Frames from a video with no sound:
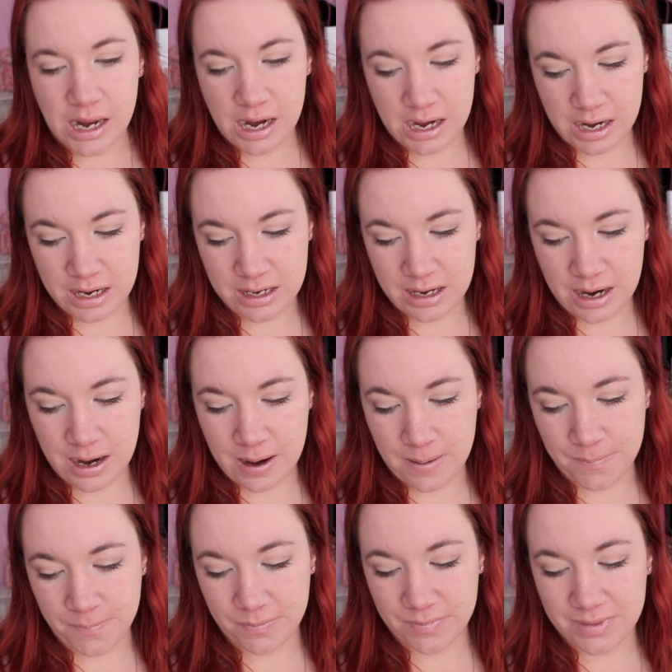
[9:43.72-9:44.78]

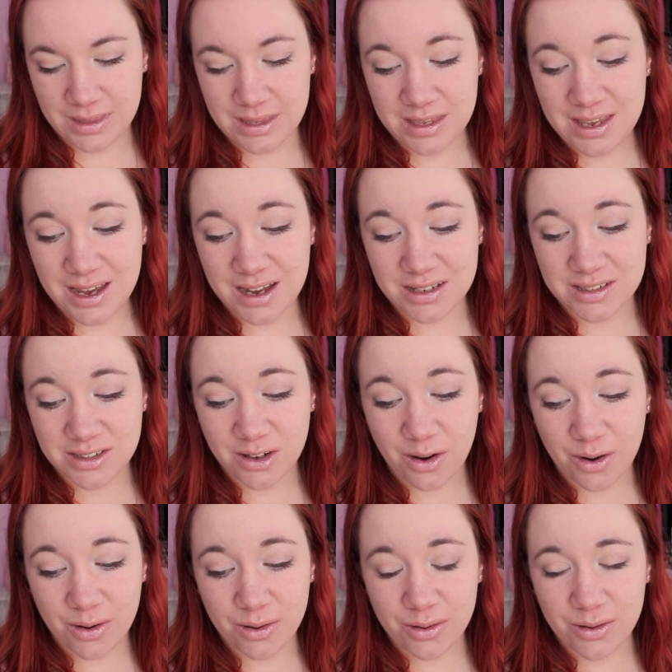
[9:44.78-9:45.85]
And yeah,
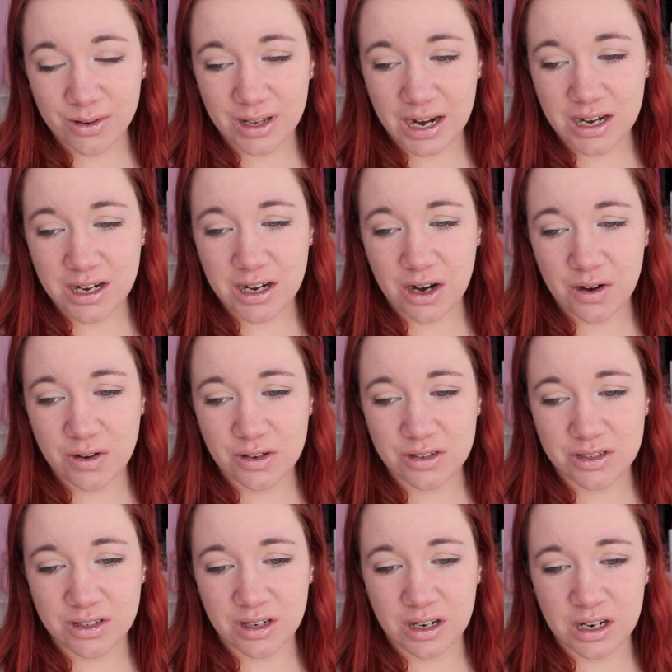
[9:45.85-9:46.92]
so they
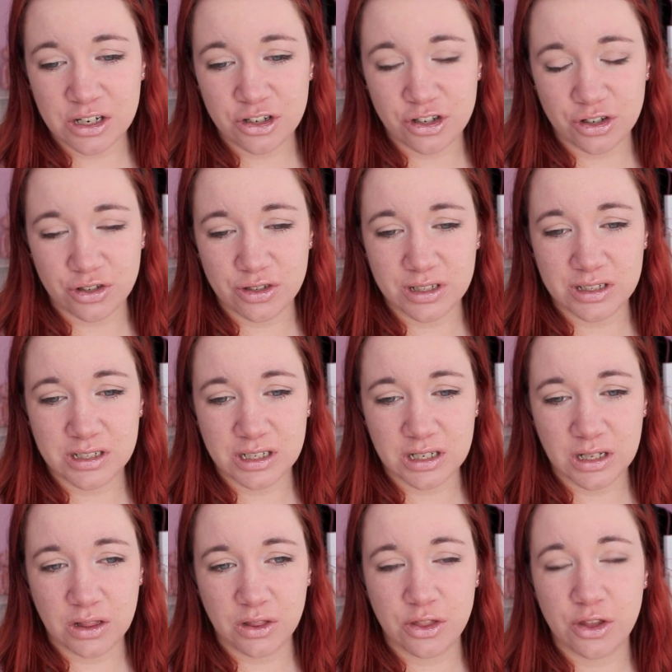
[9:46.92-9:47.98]
don't induce
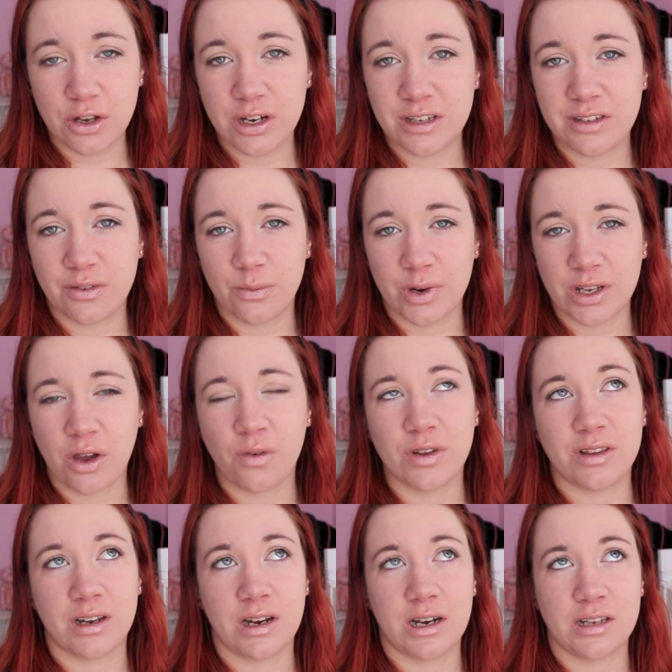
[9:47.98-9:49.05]
until 37 weeks,
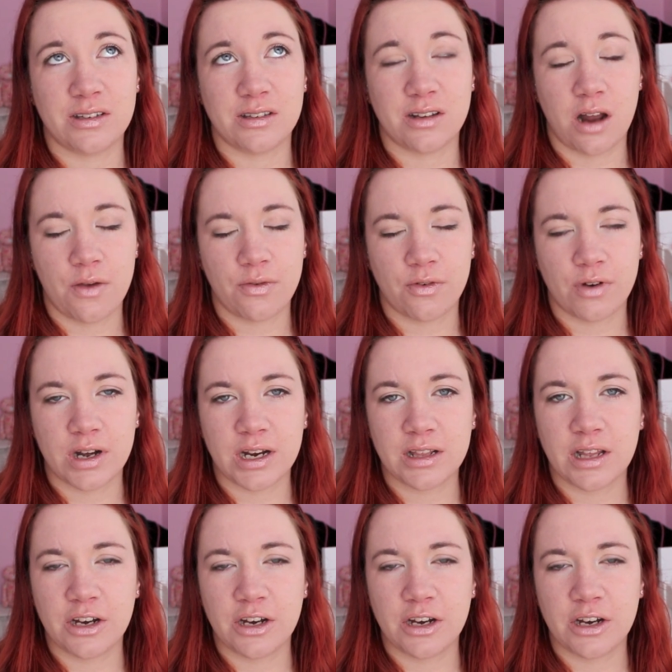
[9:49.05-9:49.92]
obviously unless it's life-threatening.